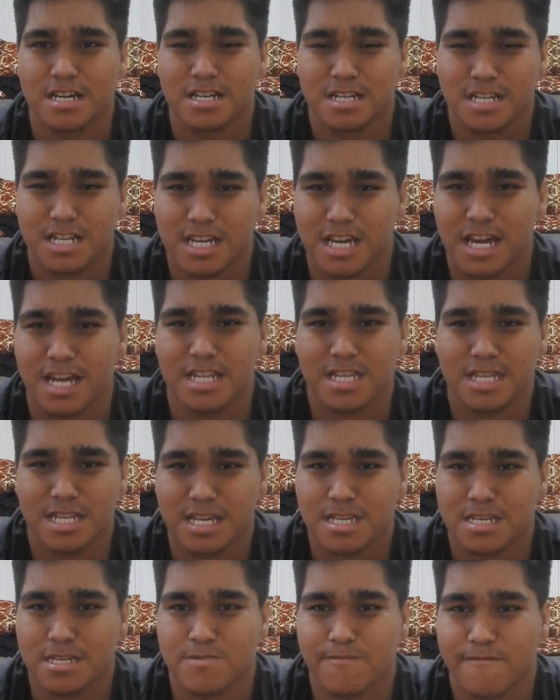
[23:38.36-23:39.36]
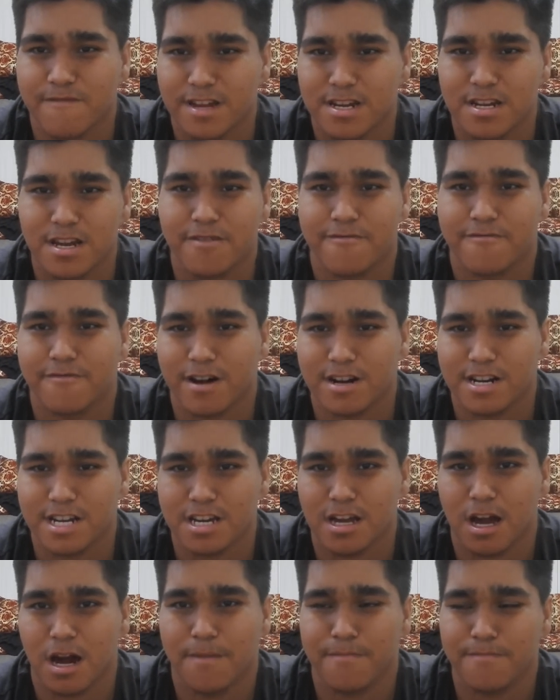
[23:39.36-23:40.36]
to get this video
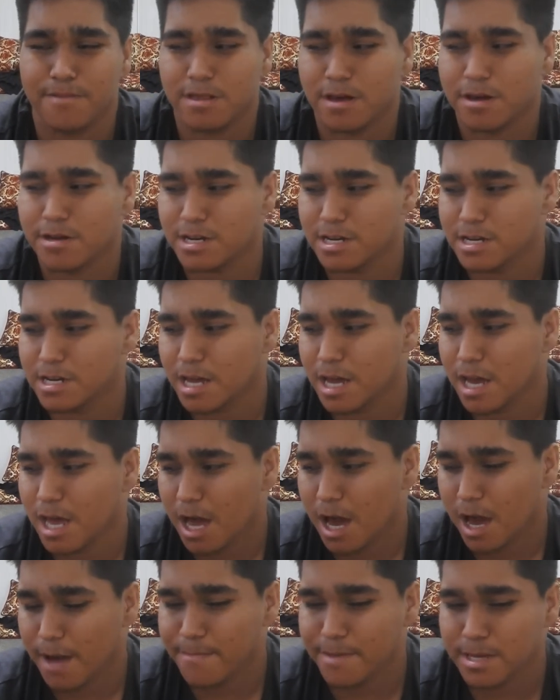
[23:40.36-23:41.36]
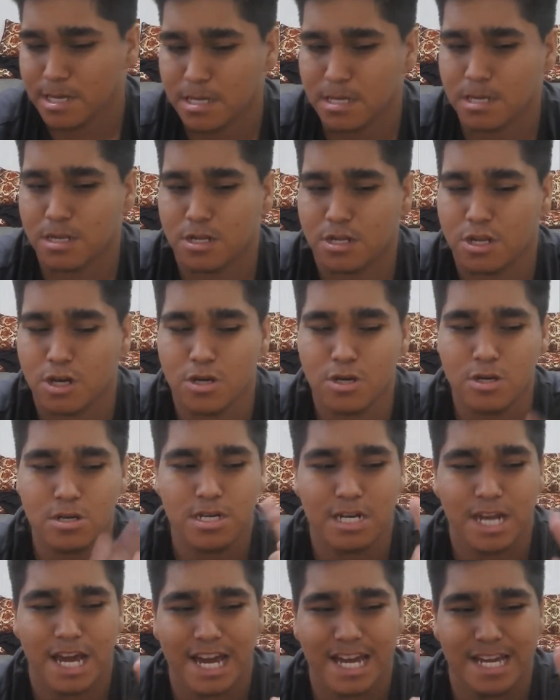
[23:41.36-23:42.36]
running uploaded. I missed 2
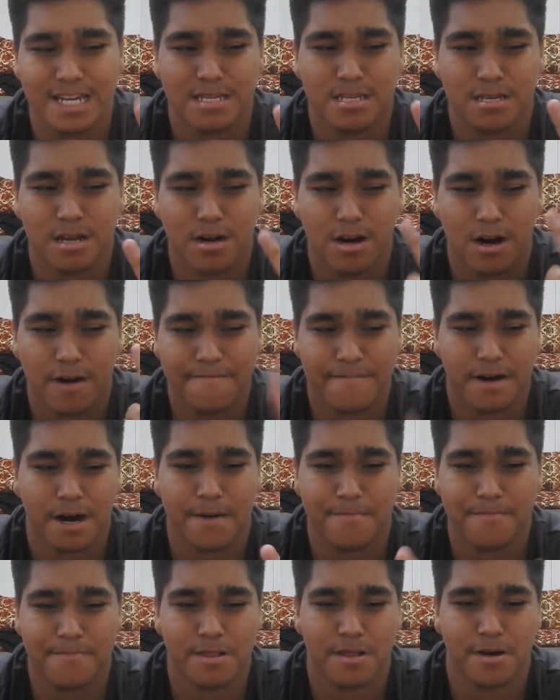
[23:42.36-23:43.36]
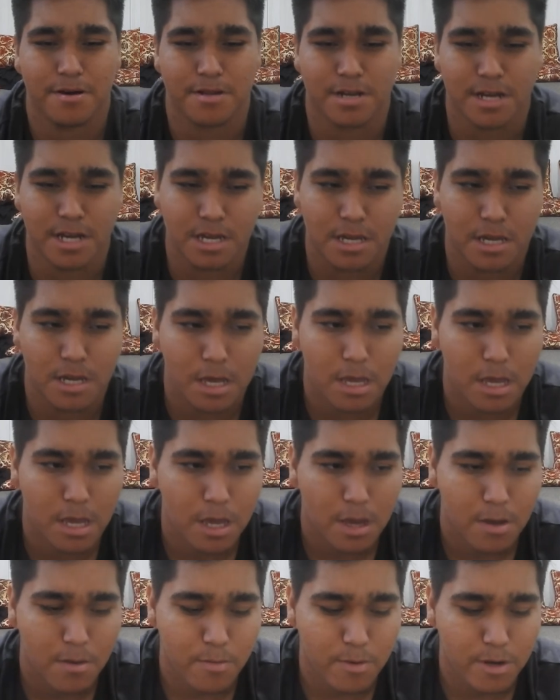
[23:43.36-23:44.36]
days of uploading,
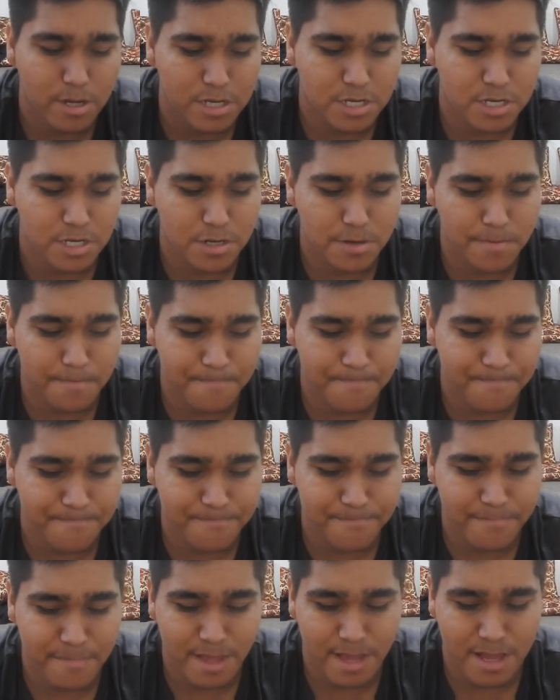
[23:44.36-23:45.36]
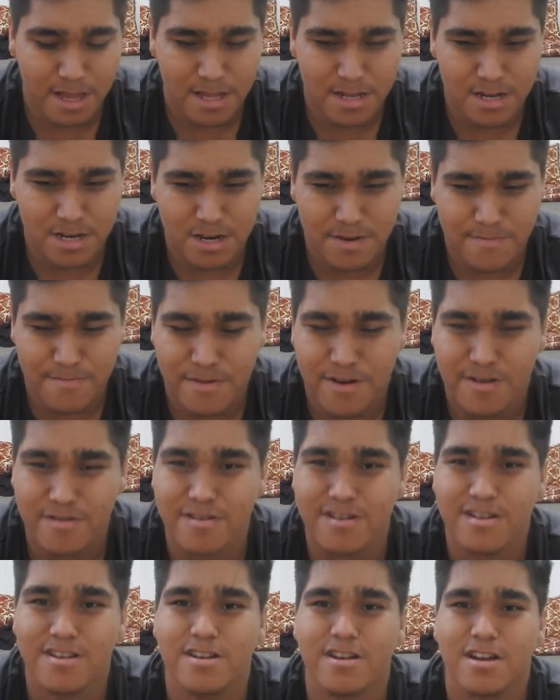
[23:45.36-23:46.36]
which
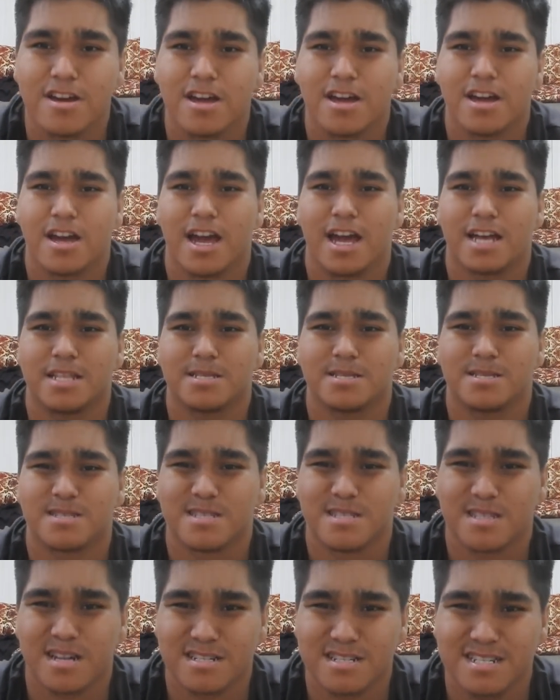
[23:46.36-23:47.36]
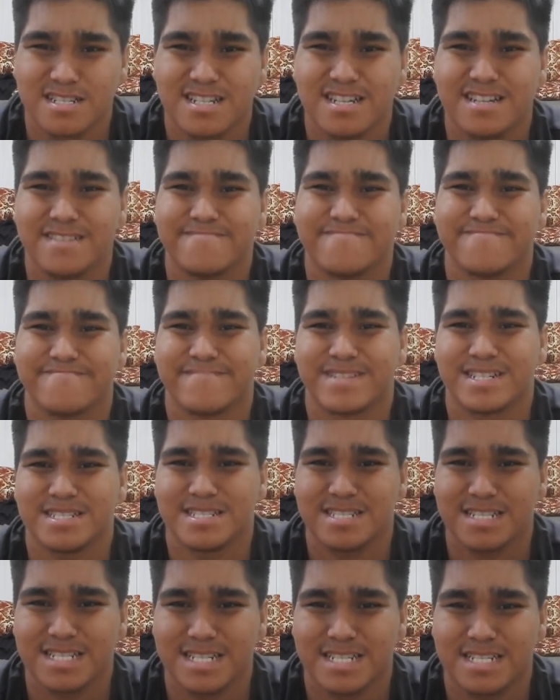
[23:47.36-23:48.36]
tomorrow and Sunday,
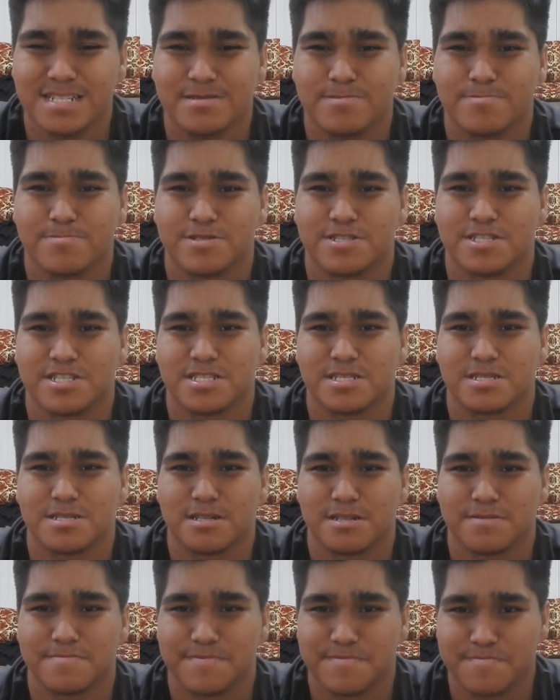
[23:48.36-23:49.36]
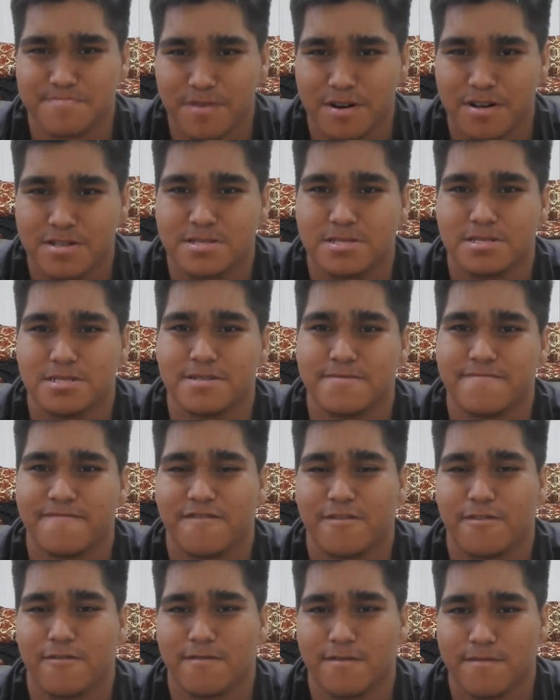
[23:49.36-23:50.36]
Monday, which is gonna be posted
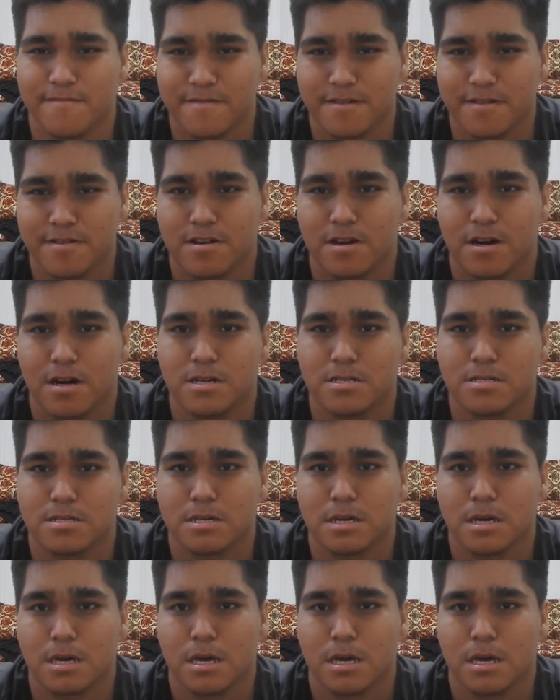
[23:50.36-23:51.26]
for all of you guys.